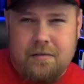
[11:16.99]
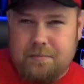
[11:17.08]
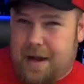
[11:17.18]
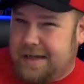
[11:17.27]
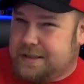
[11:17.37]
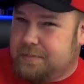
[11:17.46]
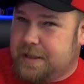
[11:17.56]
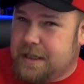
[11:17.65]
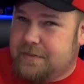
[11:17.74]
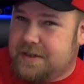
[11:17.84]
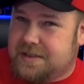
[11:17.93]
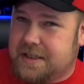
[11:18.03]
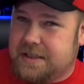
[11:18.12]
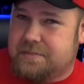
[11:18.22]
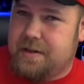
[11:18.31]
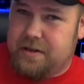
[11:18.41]
Possibly even a
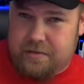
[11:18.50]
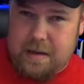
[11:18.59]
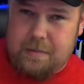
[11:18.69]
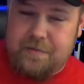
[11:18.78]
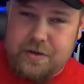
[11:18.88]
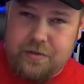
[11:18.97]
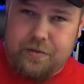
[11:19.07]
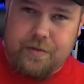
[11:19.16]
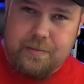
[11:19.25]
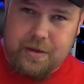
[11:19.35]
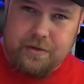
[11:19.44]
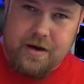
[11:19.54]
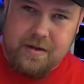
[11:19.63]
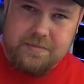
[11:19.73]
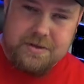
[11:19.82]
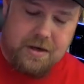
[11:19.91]
6 milligram if you do 3
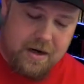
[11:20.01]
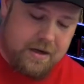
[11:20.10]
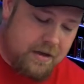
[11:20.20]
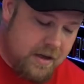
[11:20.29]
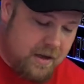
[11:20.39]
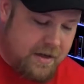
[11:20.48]
milligrams, all right?